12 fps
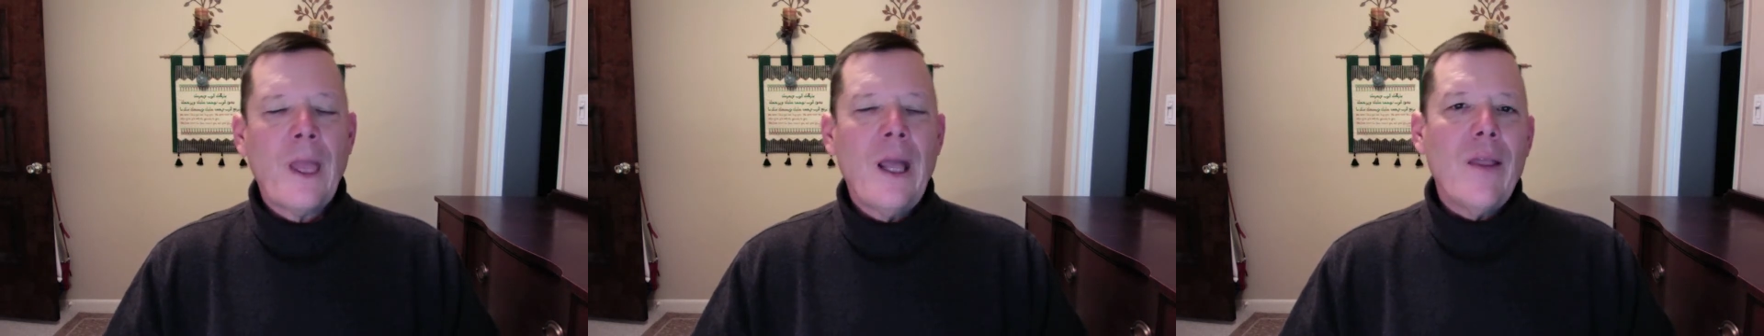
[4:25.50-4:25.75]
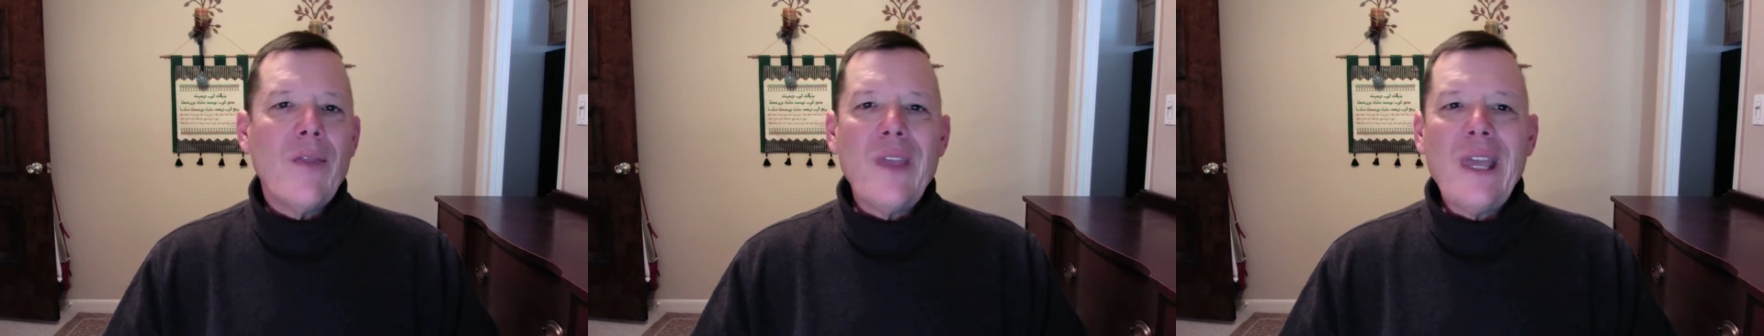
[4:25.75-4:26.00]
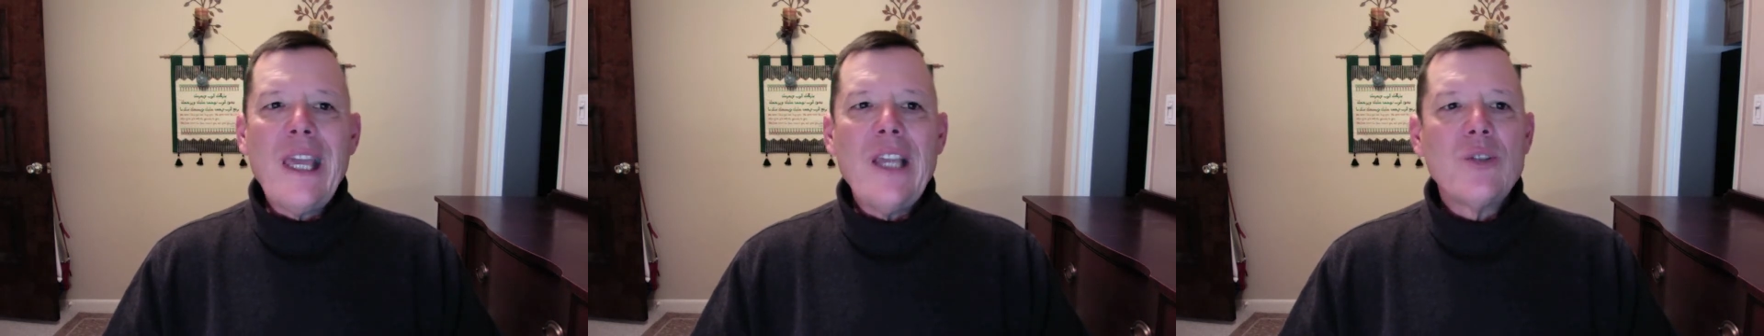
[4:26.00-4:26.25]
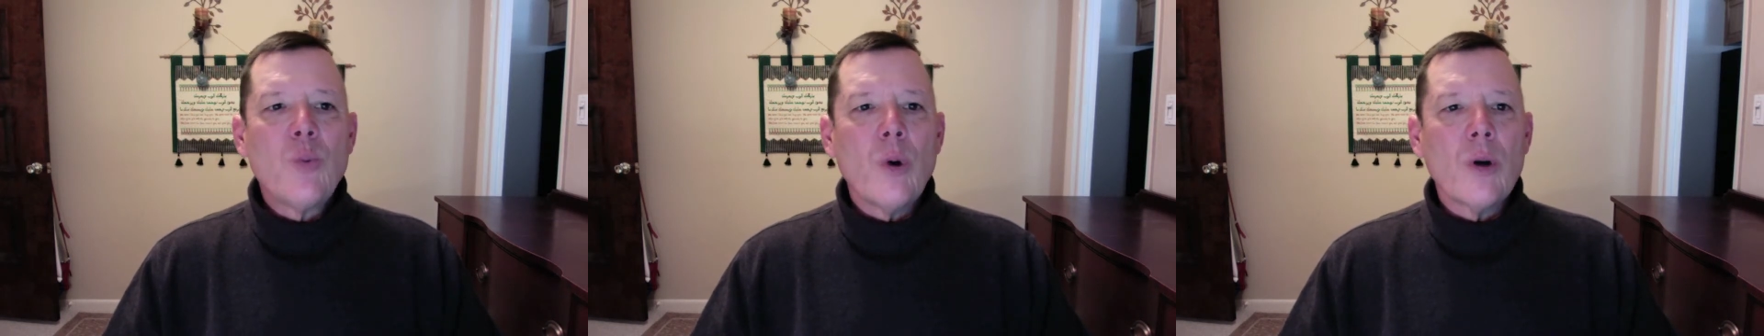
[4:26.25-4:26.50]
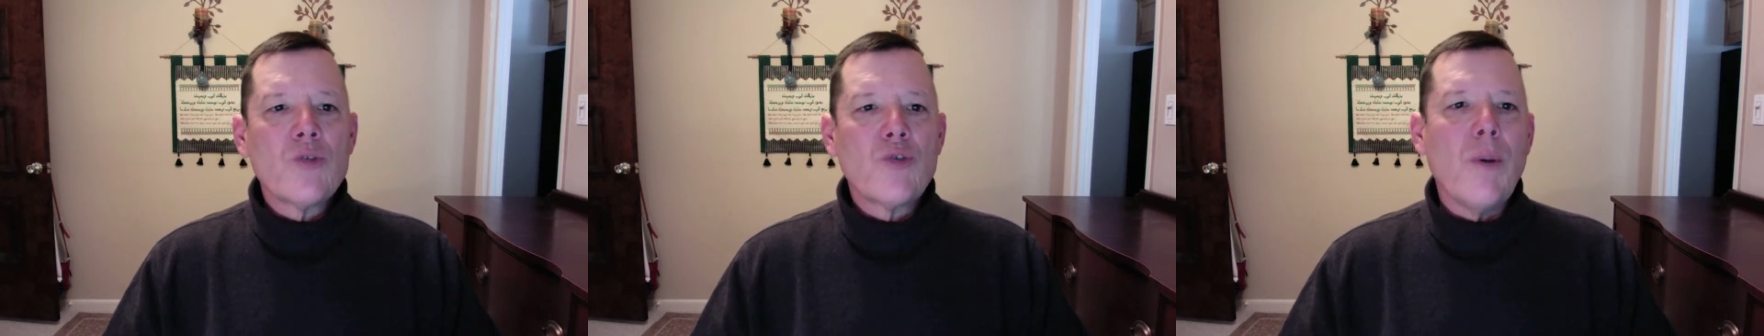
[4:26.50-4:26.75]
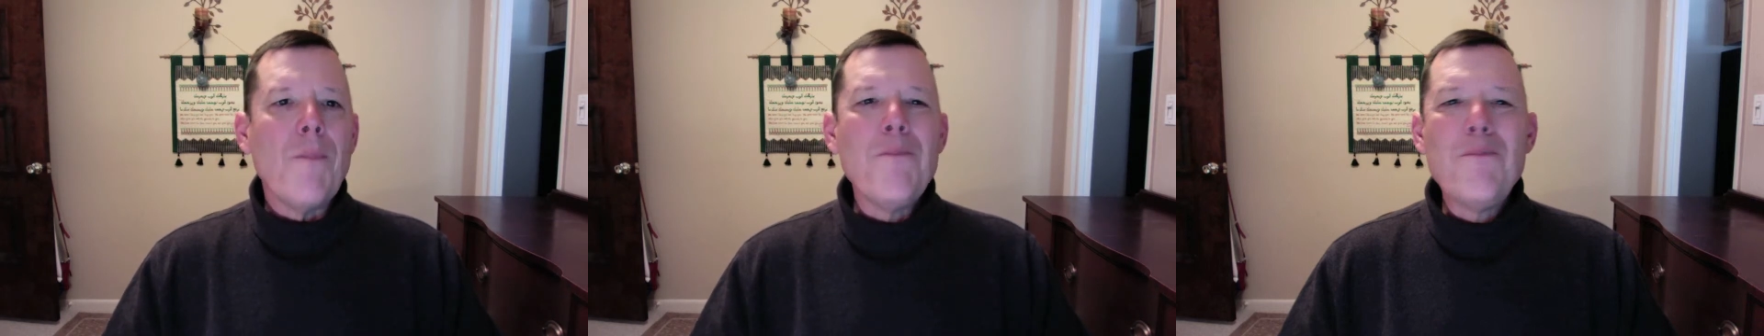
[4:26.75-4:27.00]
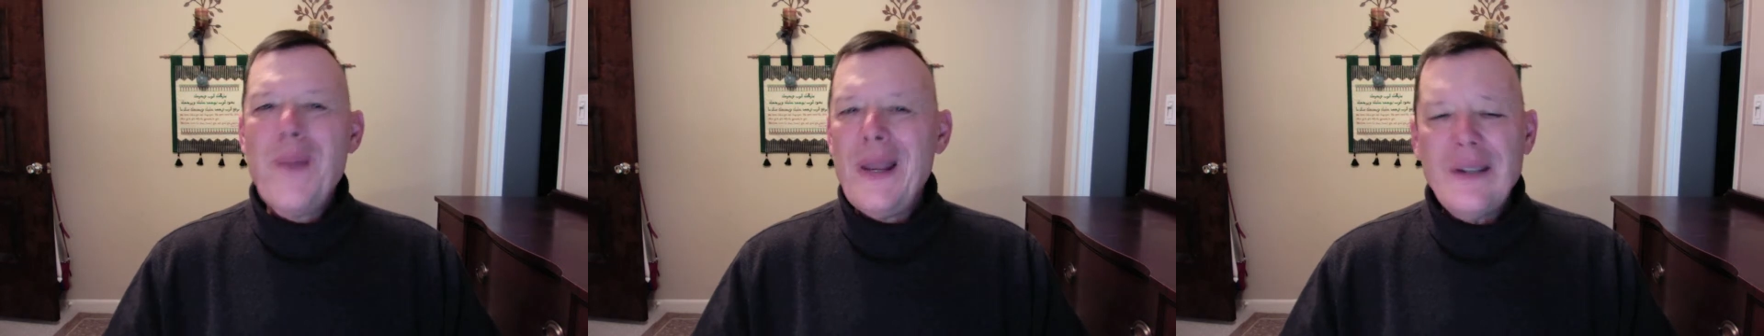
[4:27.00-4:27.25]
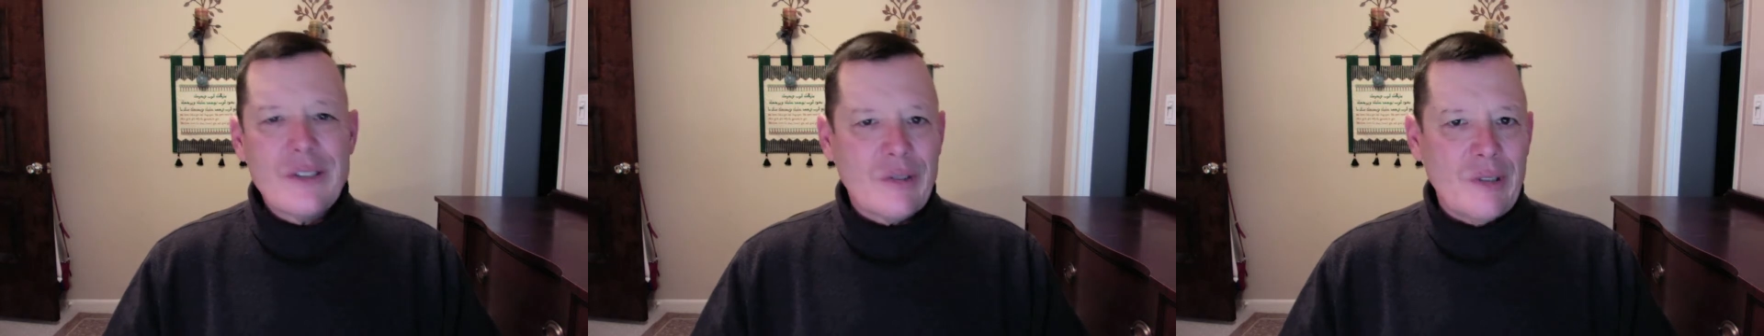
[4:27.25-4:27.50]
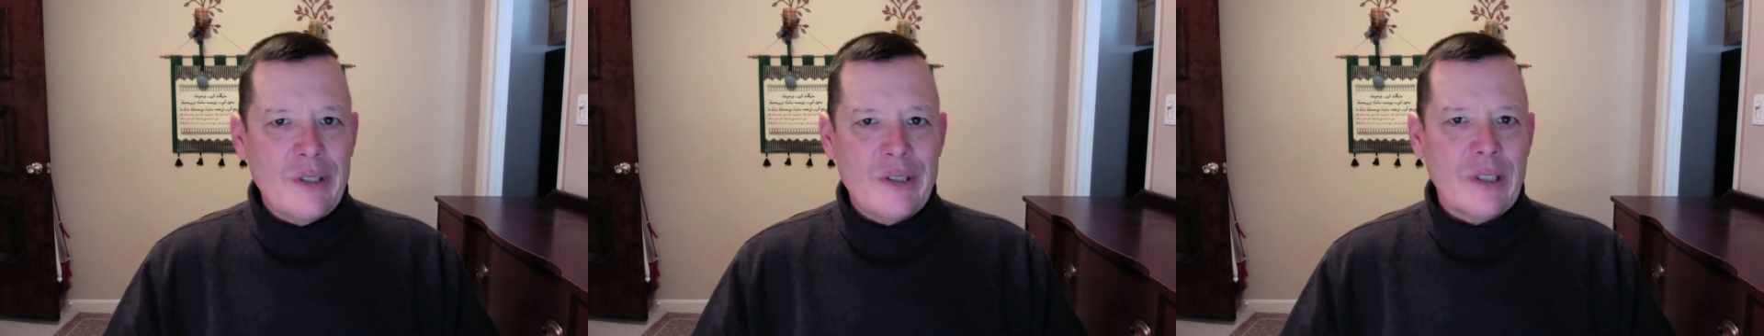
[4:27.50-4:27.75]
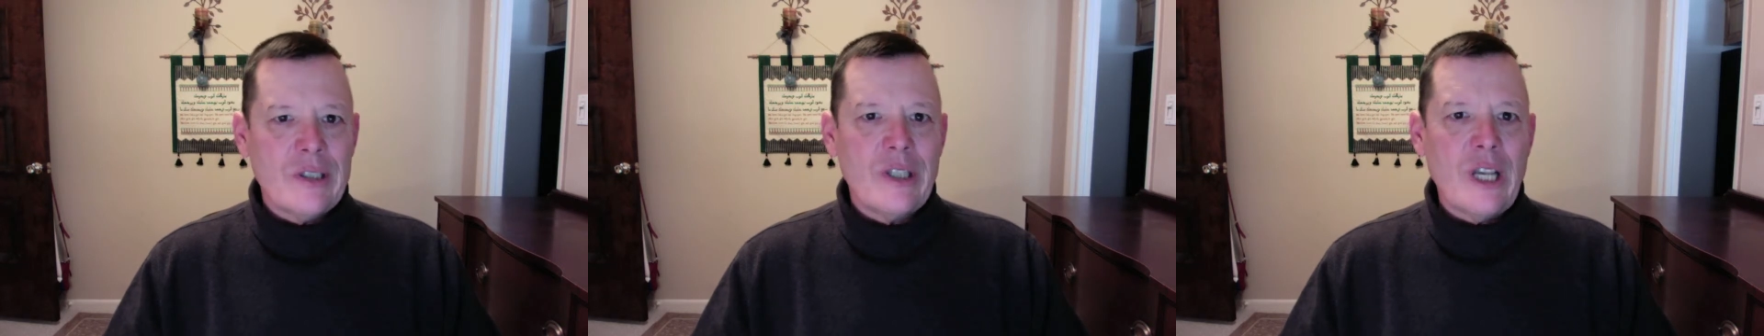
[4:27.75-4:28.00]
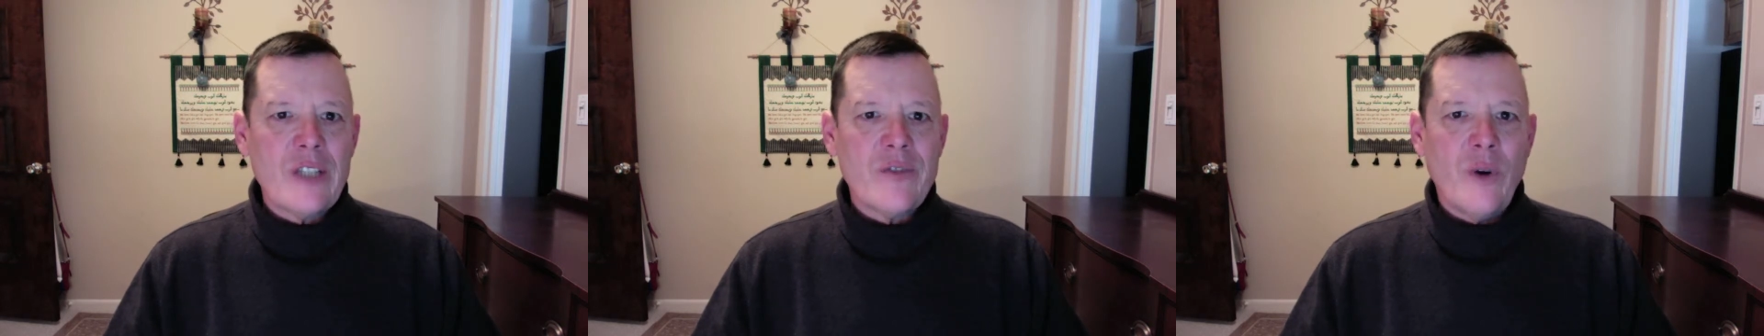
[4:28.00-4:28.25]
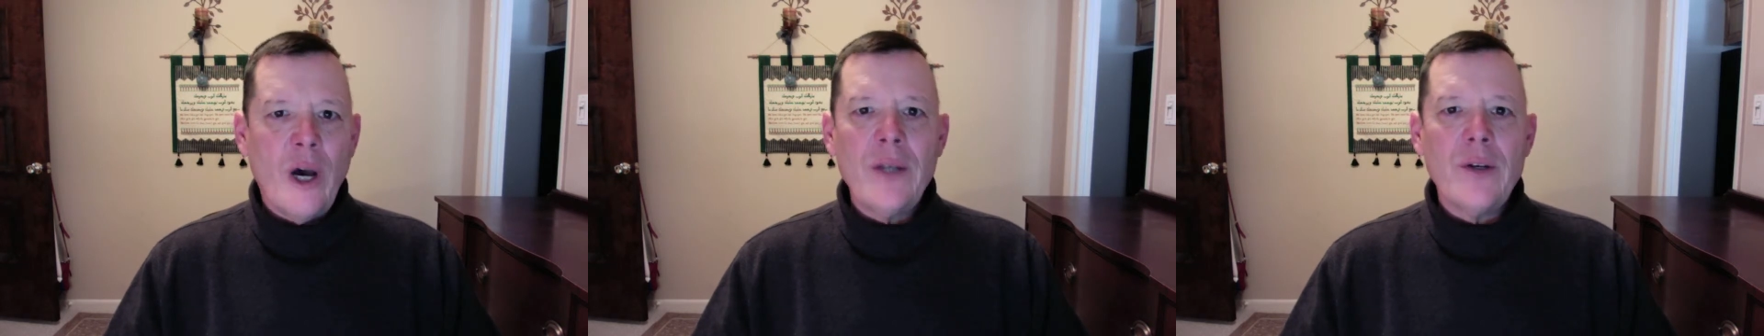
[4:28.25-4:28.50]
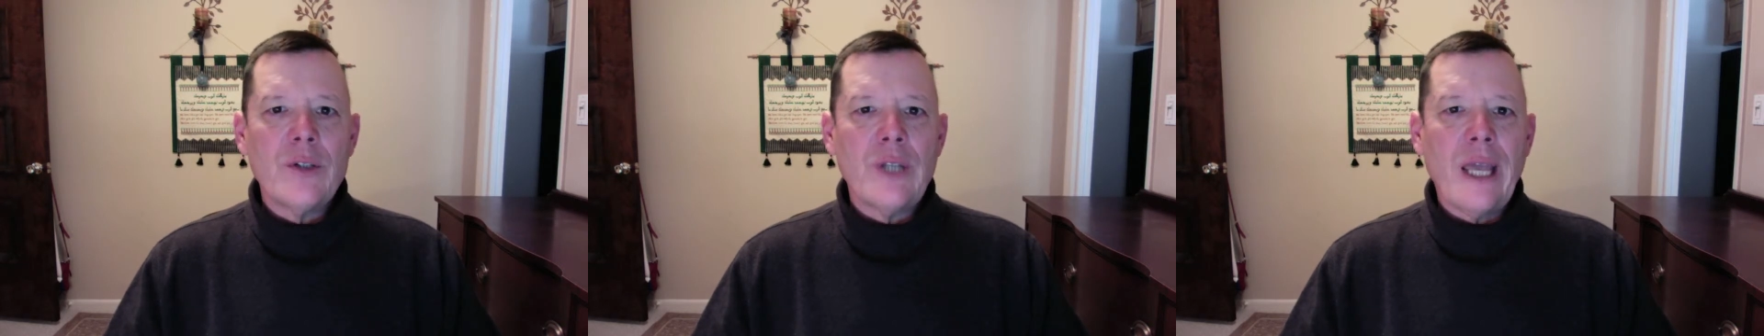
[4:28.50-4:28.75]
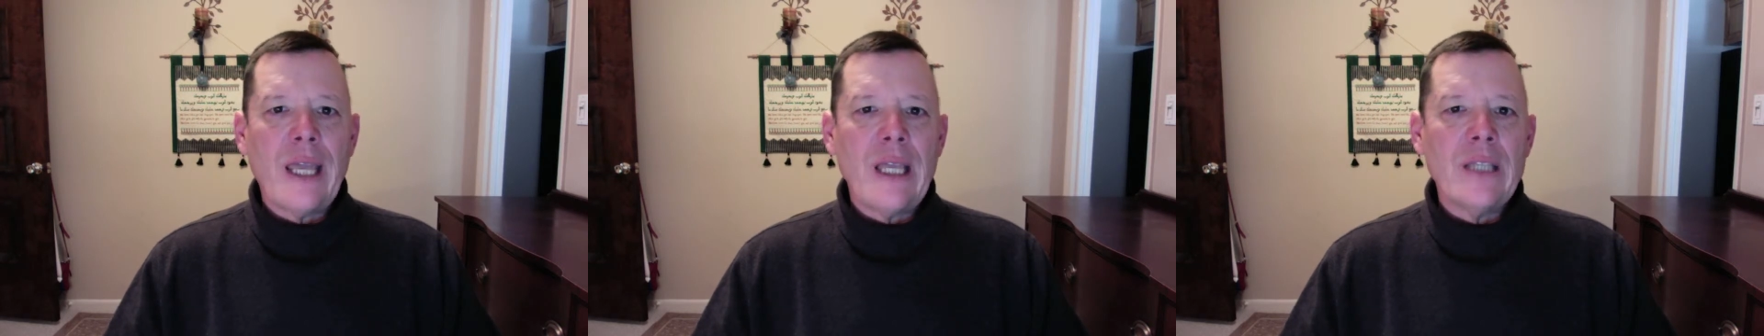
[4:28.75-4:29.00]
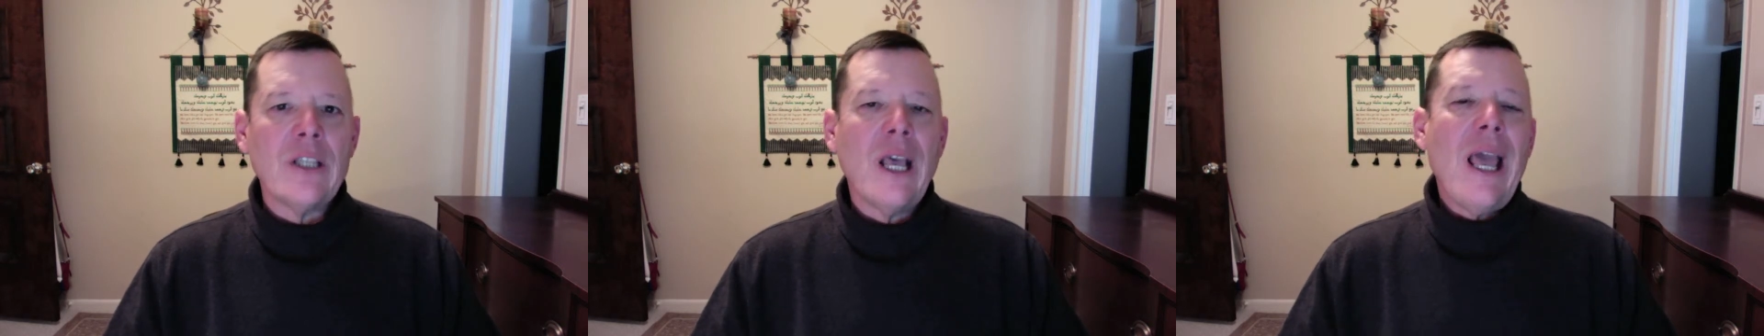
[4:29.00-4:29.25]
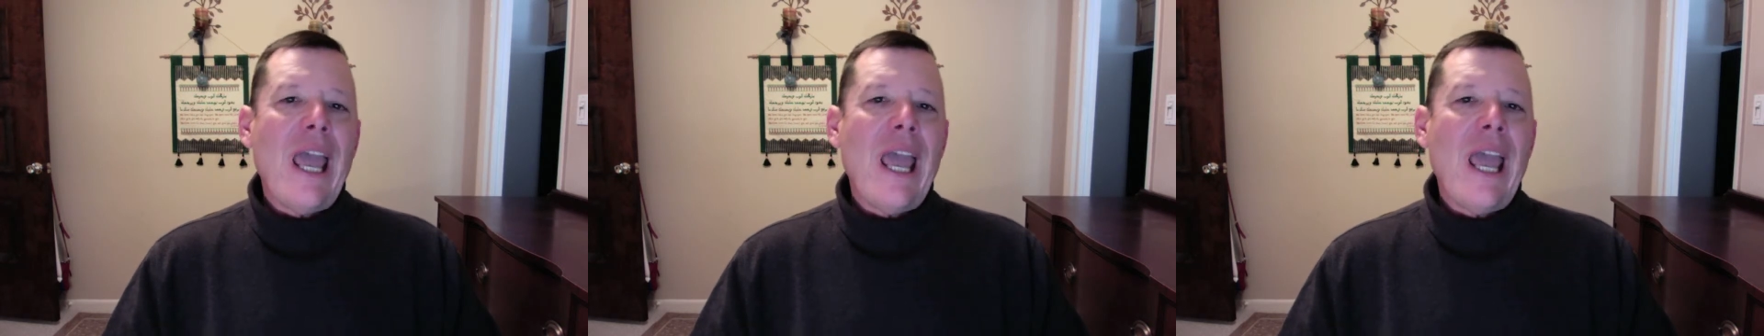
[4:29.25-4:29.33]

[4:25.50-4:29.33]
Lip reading: These were tremendously successful undertakings